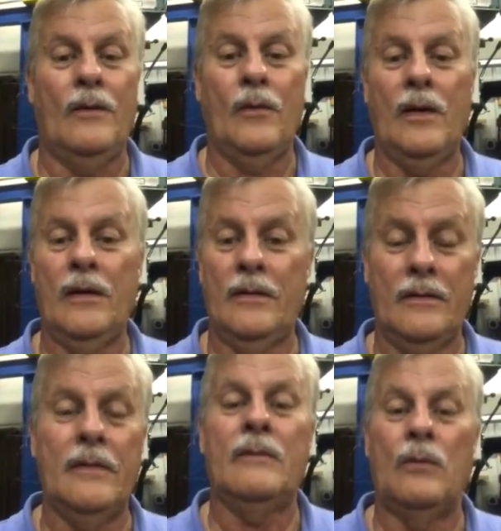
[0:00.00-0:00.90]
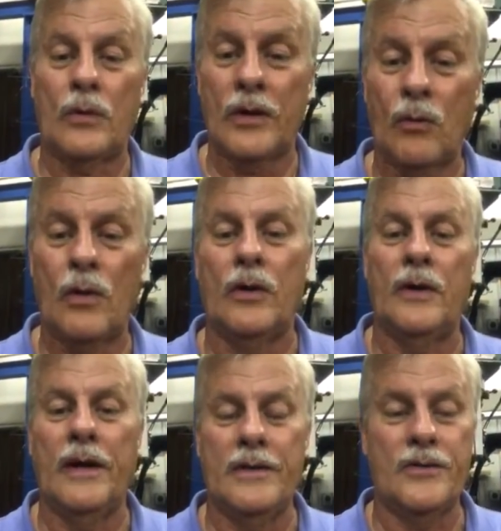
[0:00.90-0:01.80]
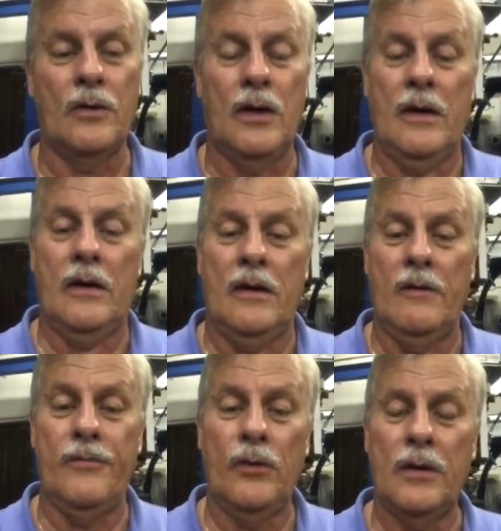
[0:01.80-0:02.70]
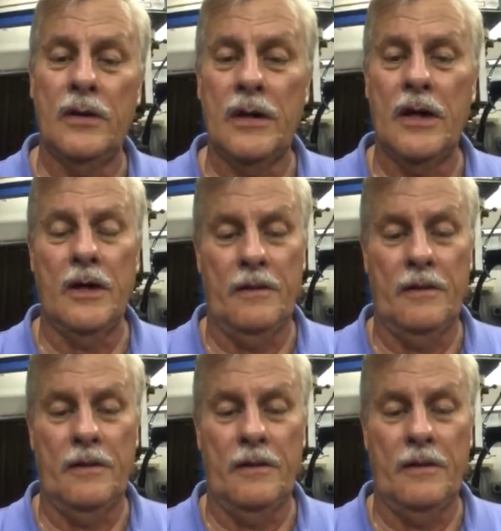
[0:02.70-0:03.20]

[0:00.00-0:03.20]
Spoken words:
Well, we're going to work on that. So if you can